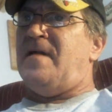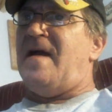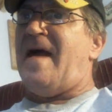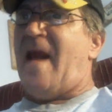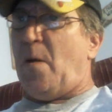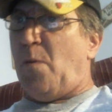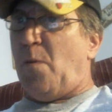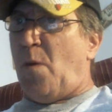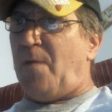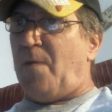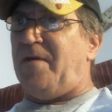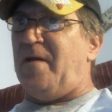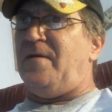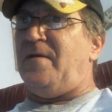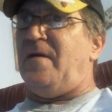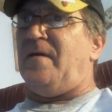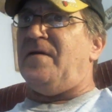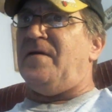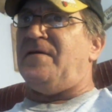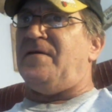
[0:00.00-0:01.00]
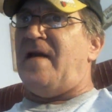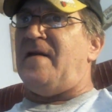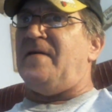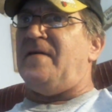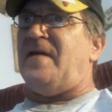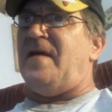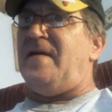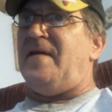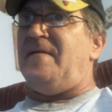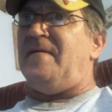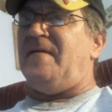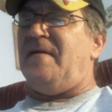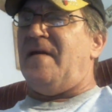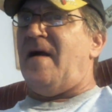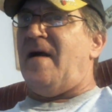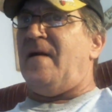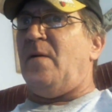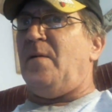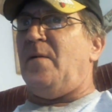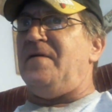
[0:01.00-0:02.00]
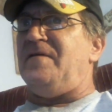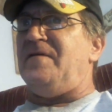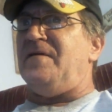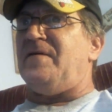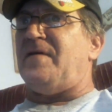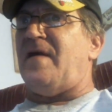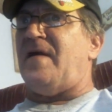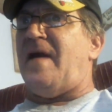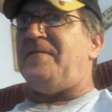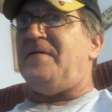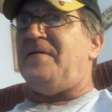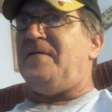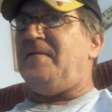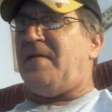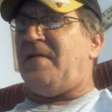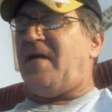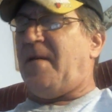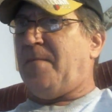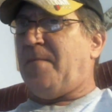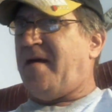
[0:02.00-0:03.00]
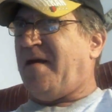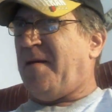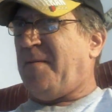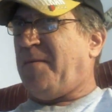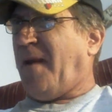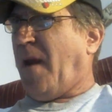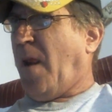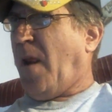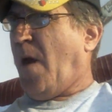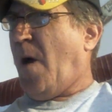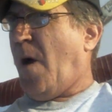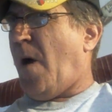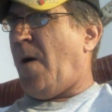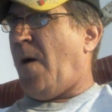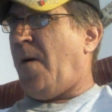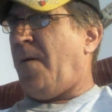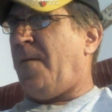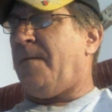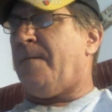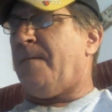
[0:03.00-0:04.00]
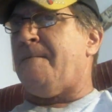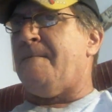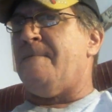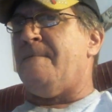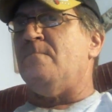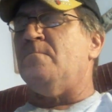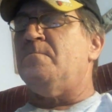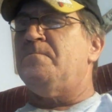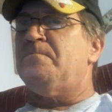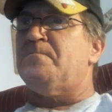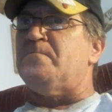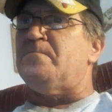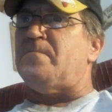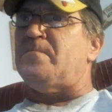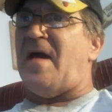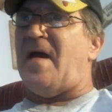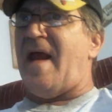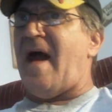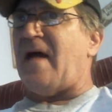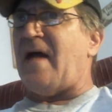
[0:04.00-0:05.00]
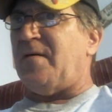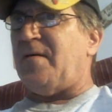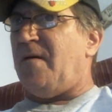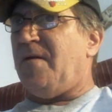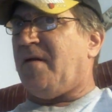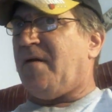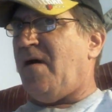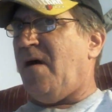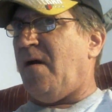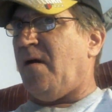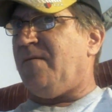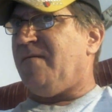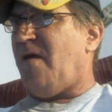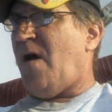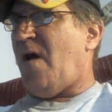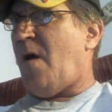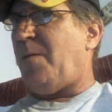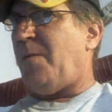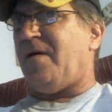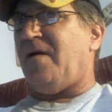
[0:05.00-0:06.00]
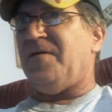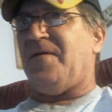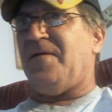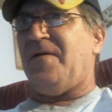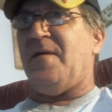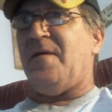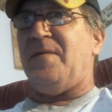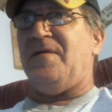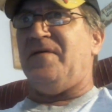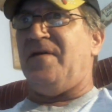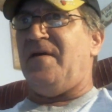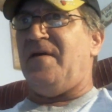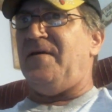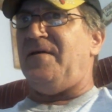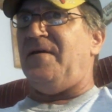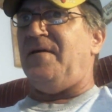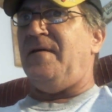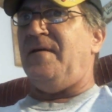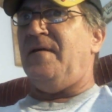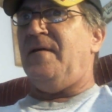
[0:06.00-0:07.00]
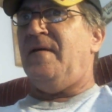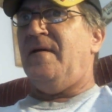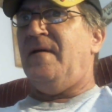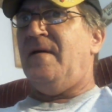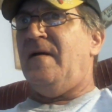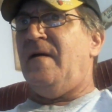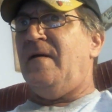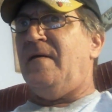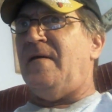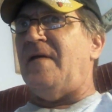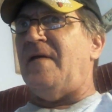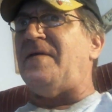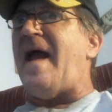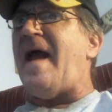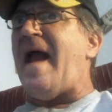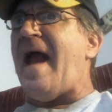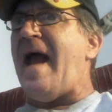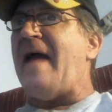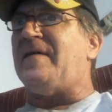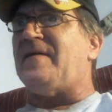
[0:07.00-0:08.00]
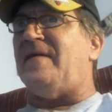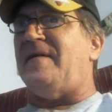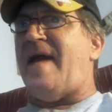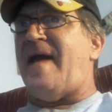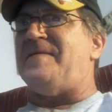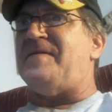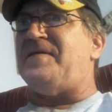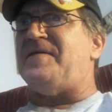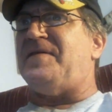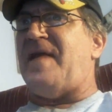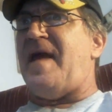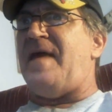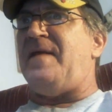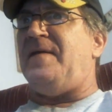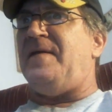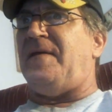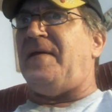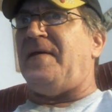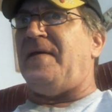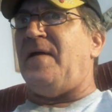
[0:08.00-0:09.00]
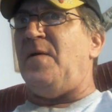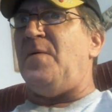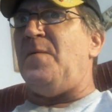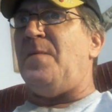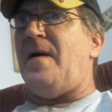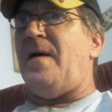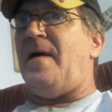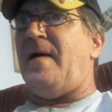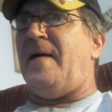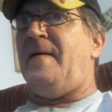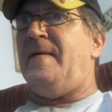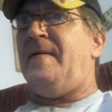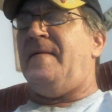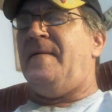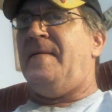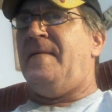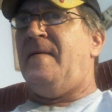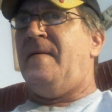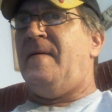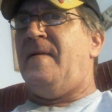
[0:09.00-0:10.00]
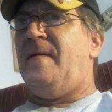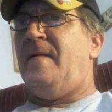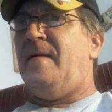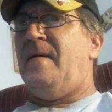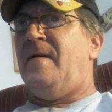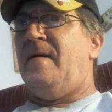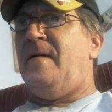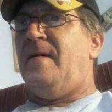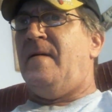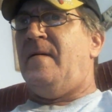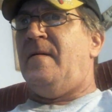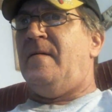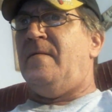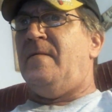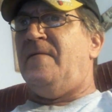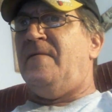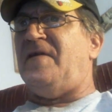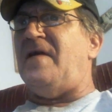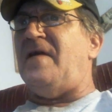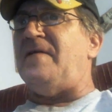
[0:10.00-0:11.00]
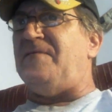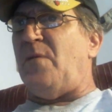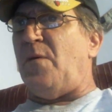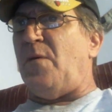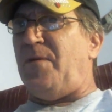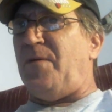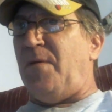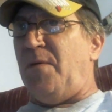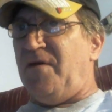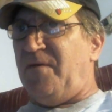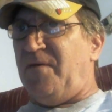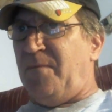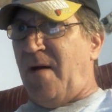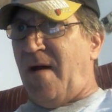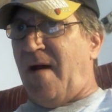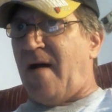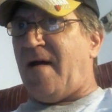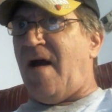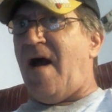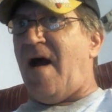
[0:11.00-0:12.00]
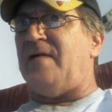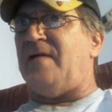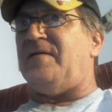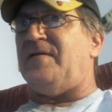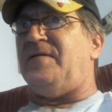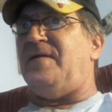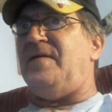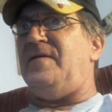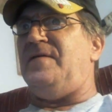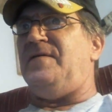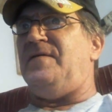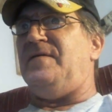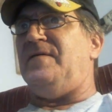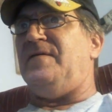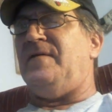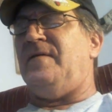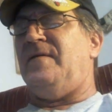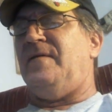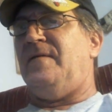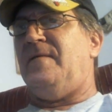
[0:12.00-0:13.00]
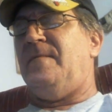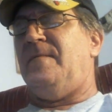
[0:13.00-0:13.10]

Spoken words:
And I want them to understand that they not only just can make up the law and act under the color of law because of their position, that they actually have a standard that to go by, set forth to us by our constitutions.